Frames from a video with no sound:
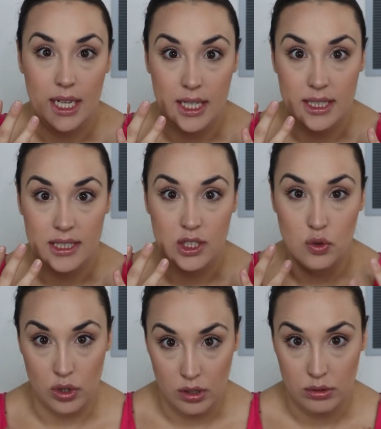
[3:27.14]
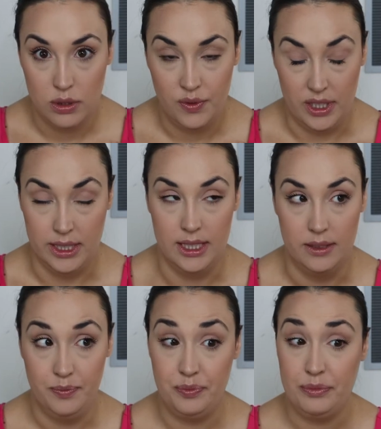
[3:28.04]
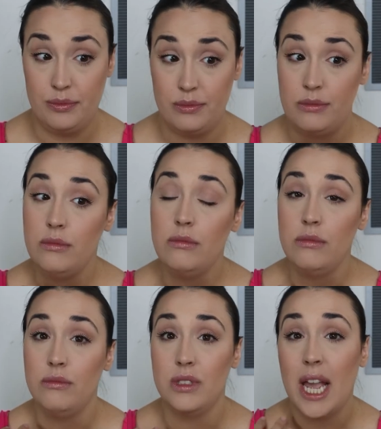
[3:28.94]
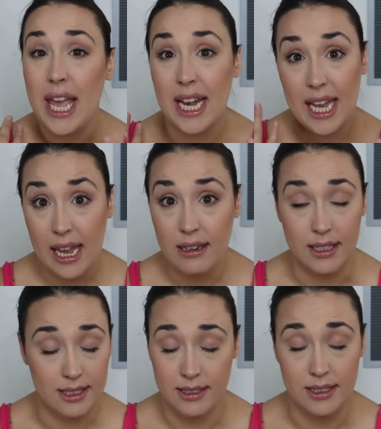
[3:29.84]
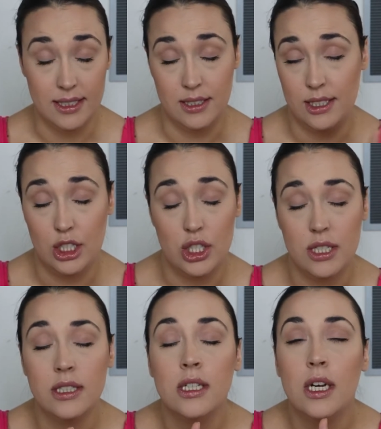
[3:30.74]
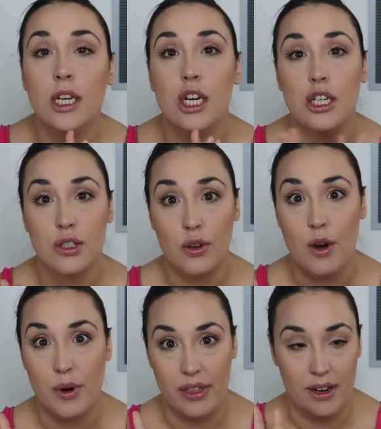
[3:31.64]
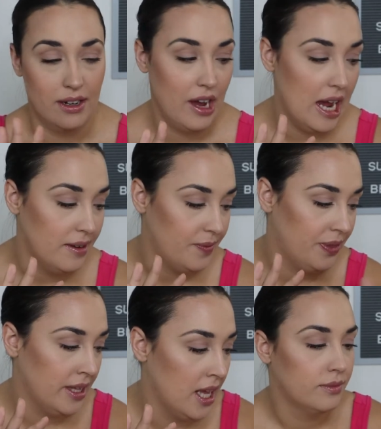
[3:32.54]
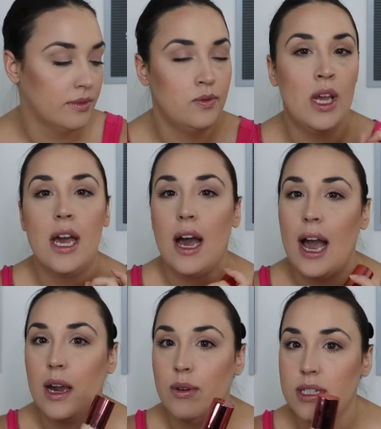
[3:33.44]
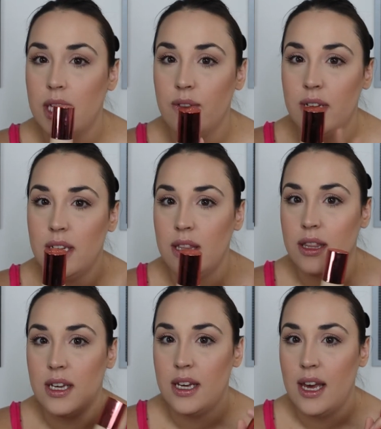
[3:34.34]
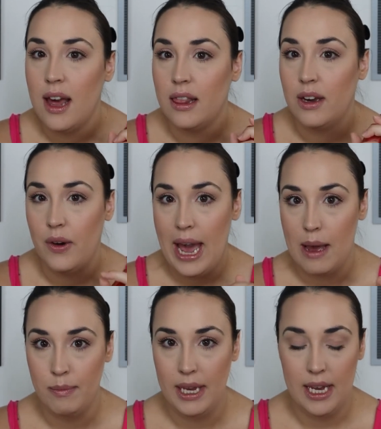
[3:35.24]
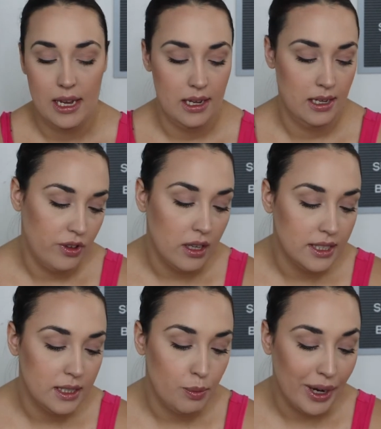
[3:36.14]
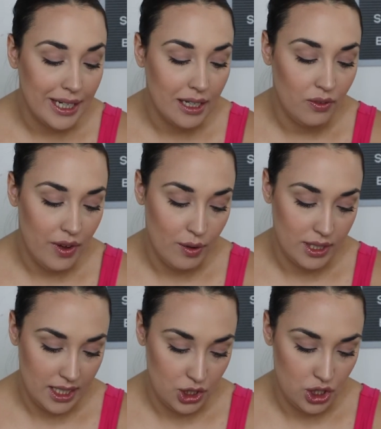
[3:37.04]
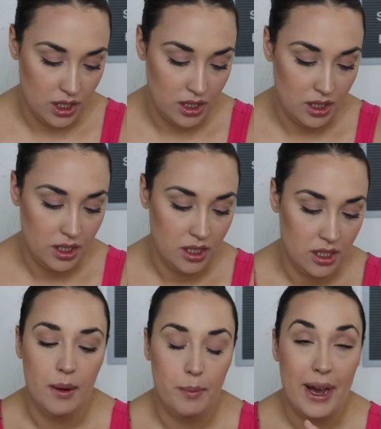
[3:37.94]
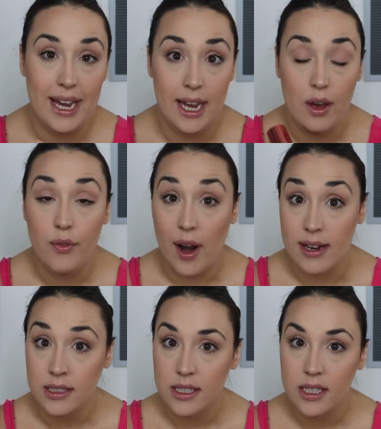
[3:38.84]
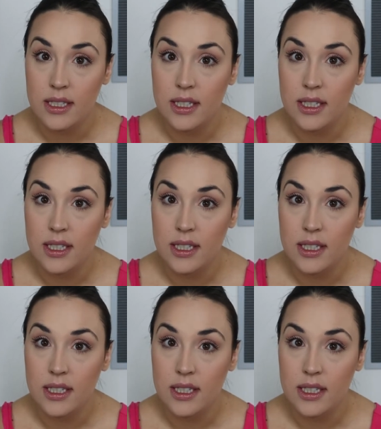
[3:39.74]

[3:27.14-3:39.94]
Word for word: and it's gross feeling. And I hate it. It's just so not worth it, okay? I was given the Hello Happy Flawless Brightening Foundation by a friend,